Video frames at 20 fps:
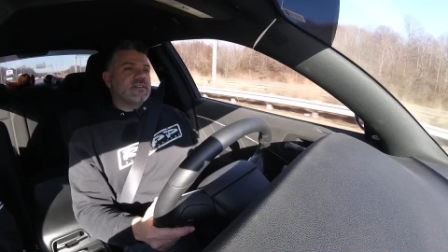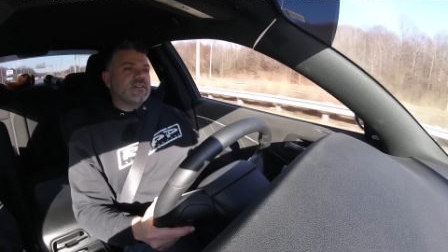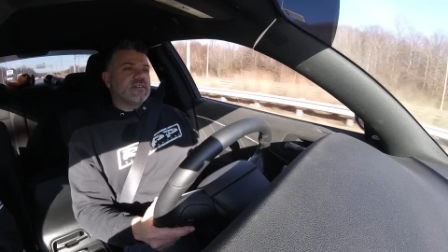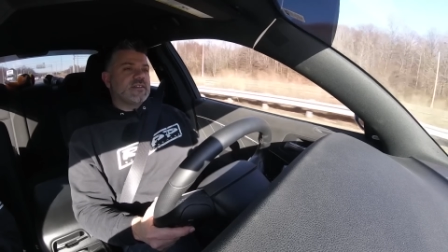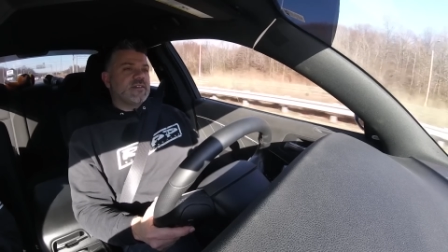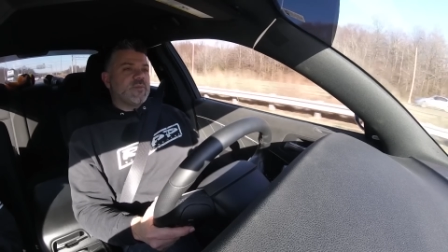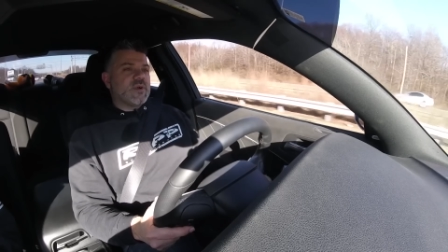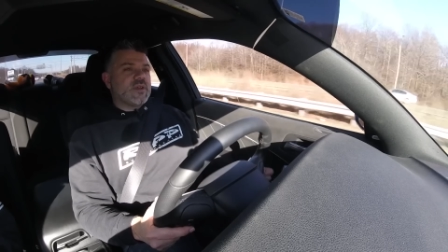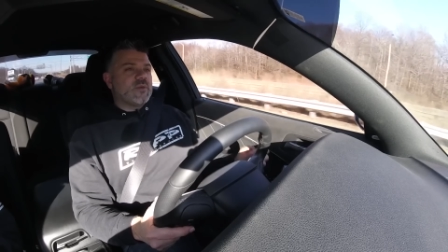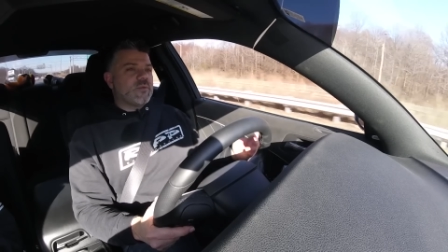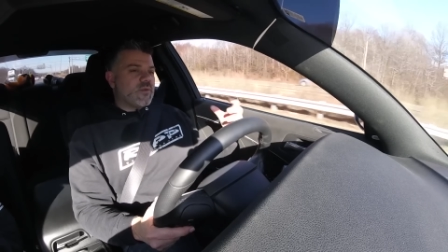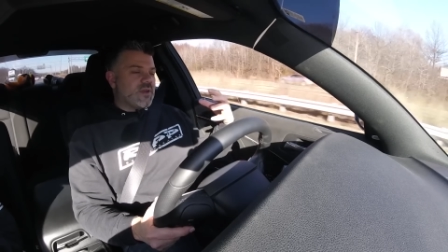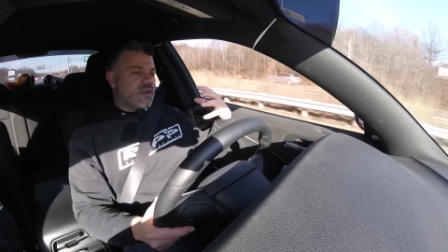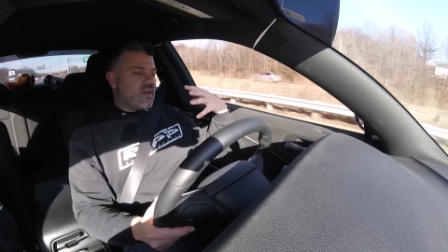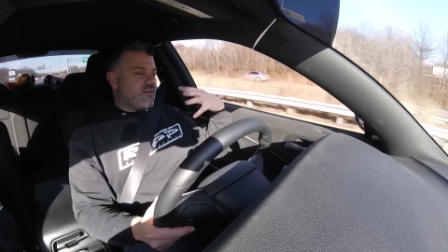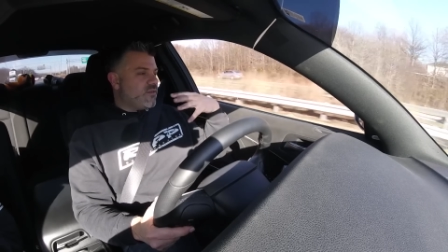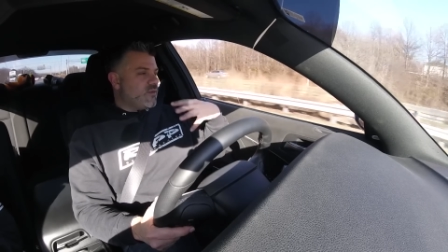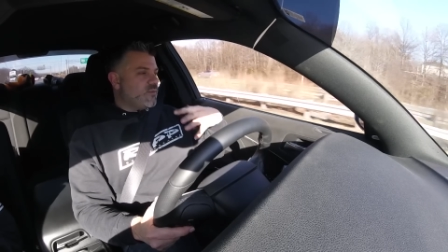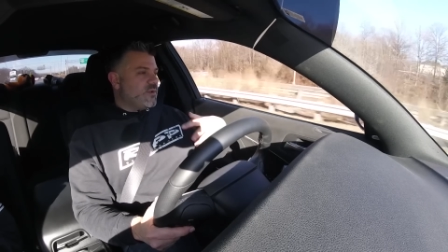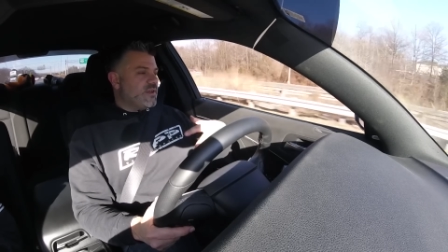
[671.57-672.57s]
But whenever
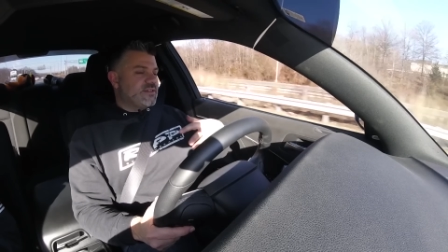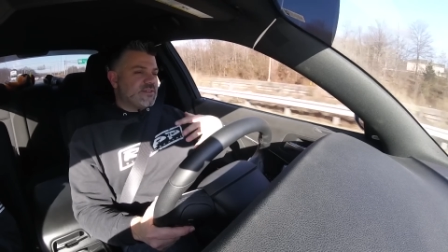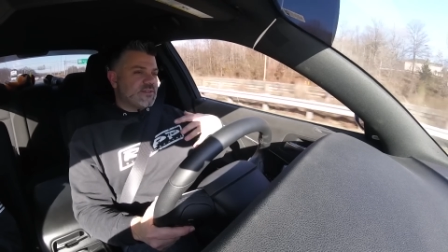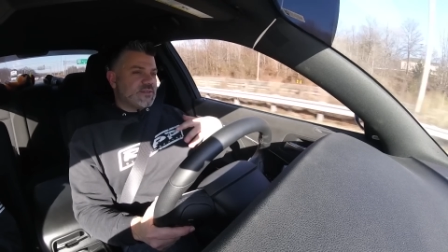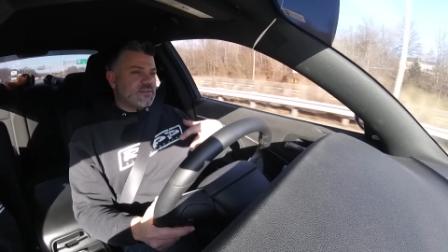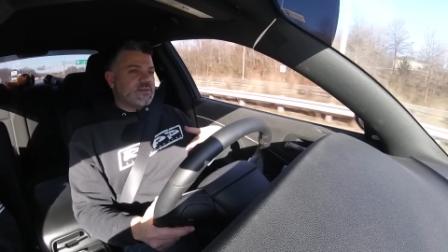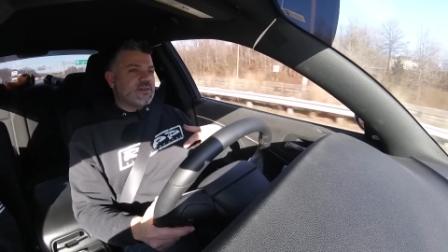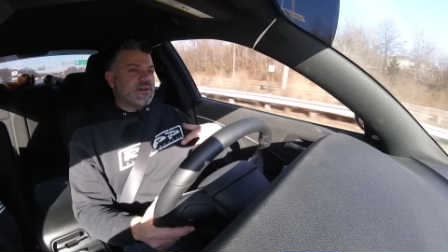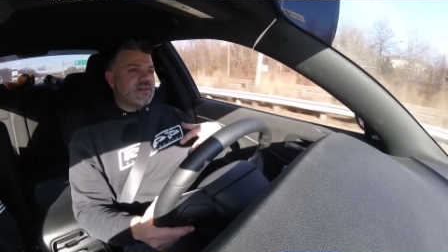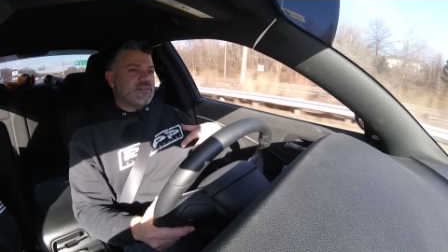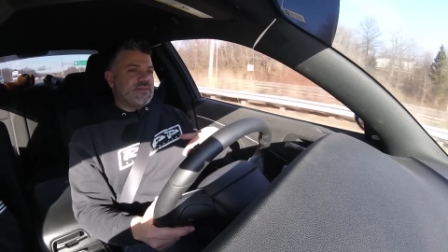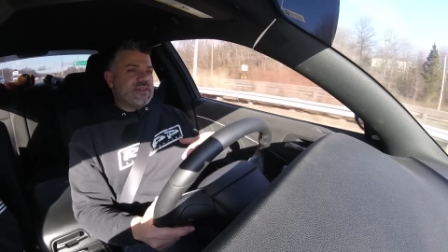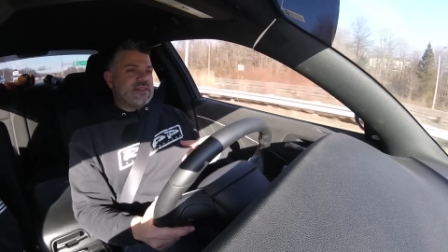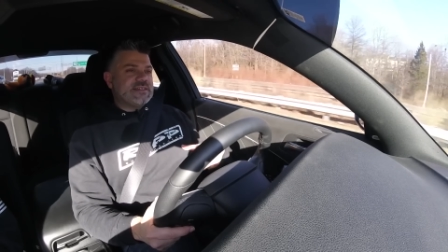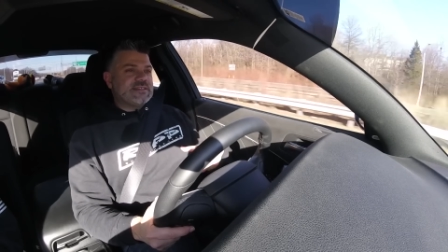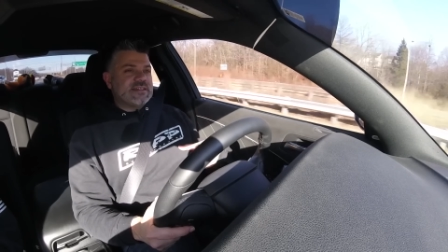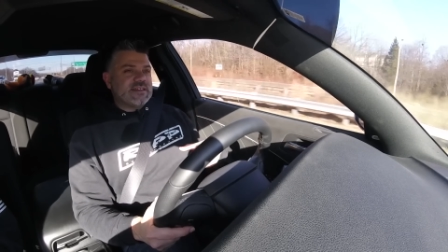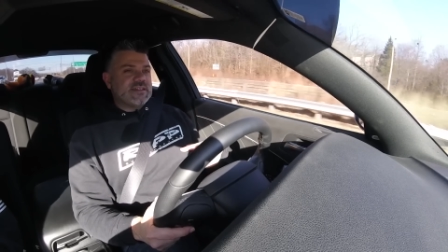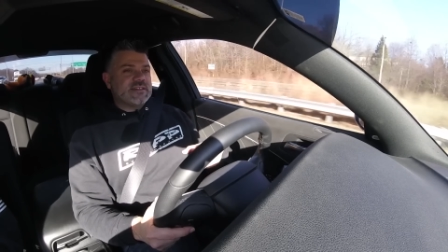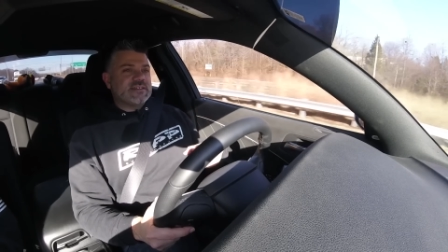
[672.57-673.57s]
we do a
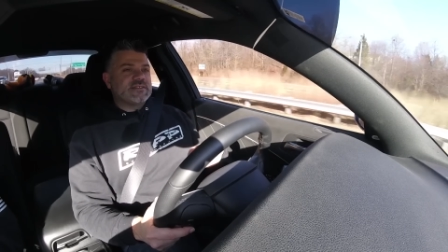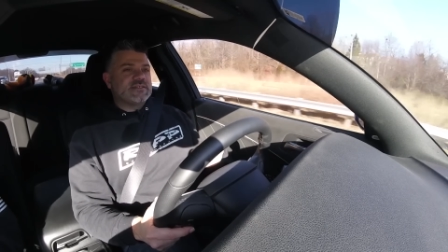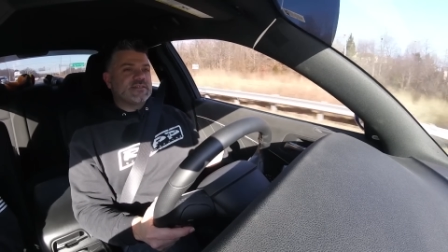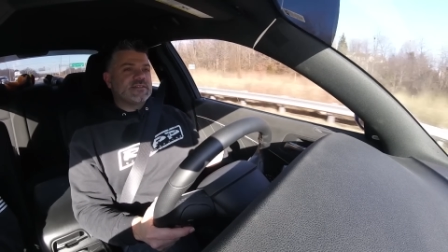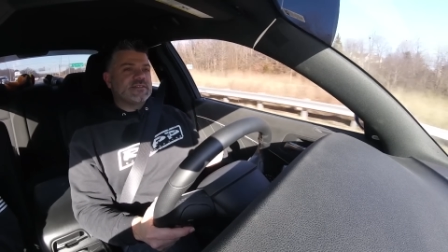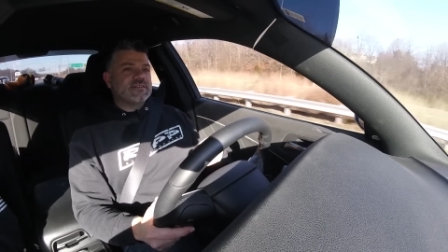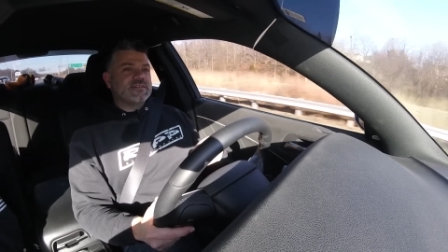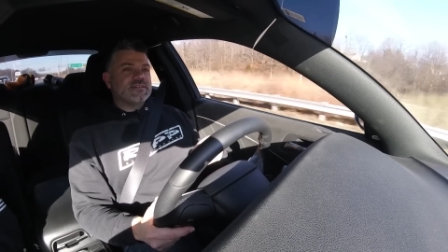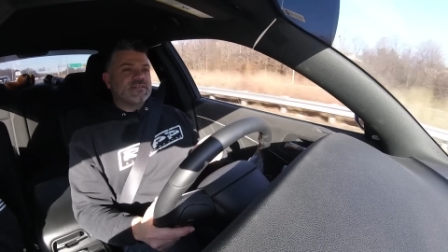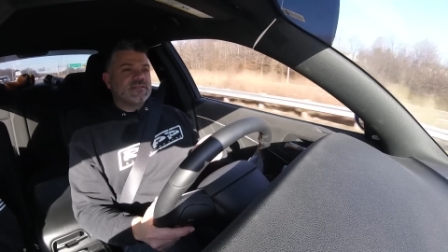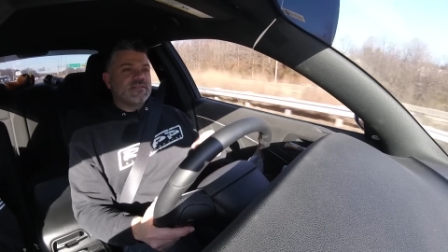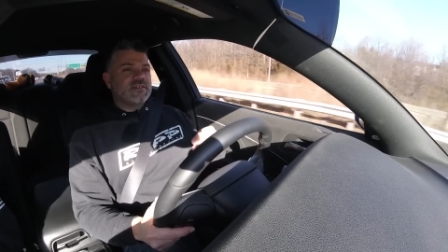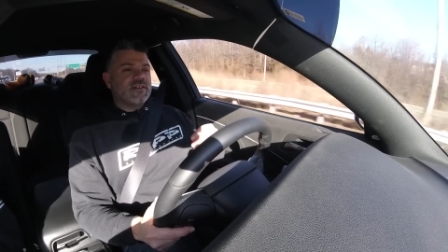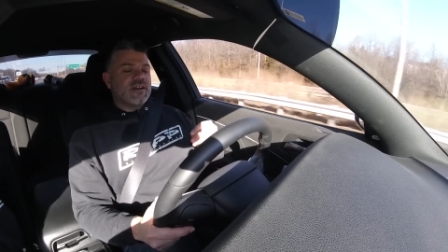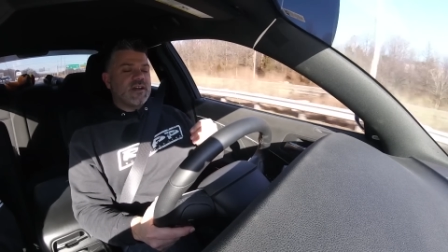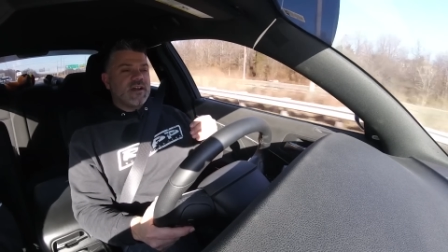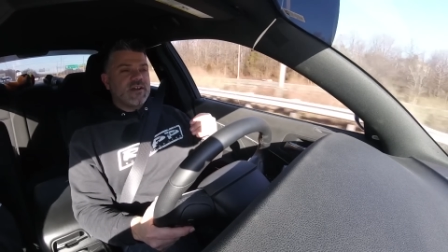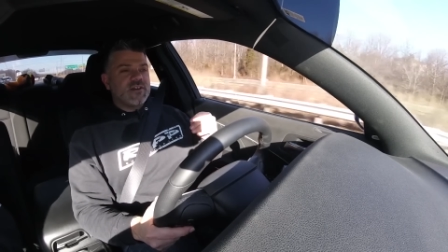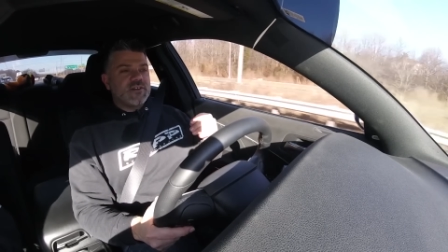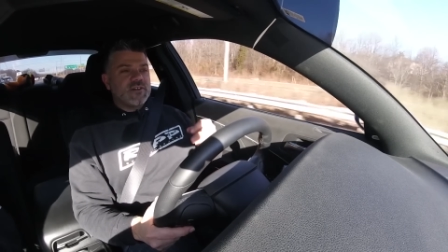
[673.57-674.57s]

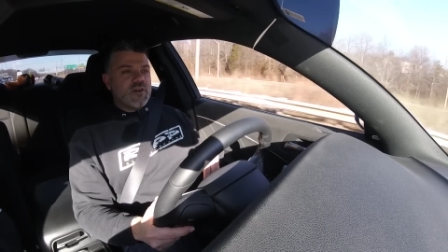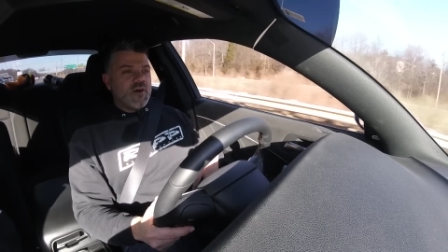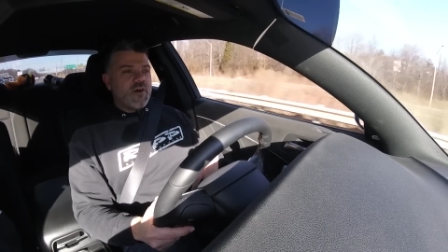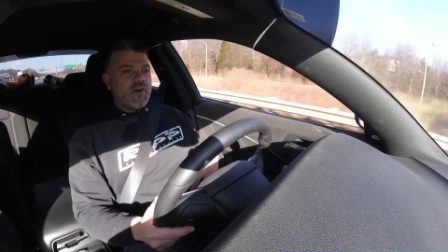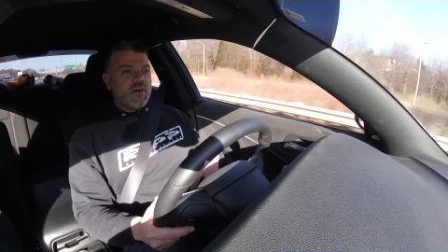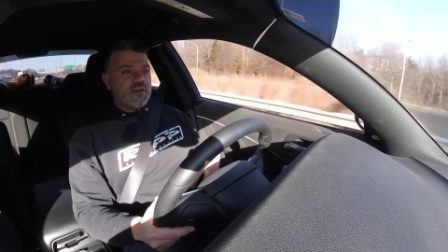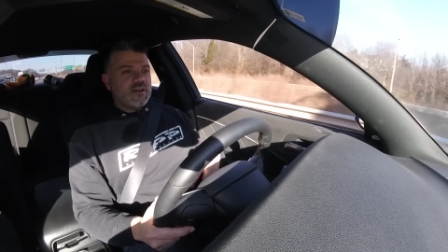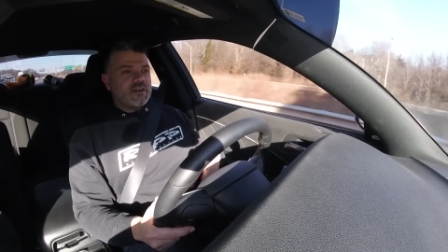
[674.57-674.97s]
V6 car,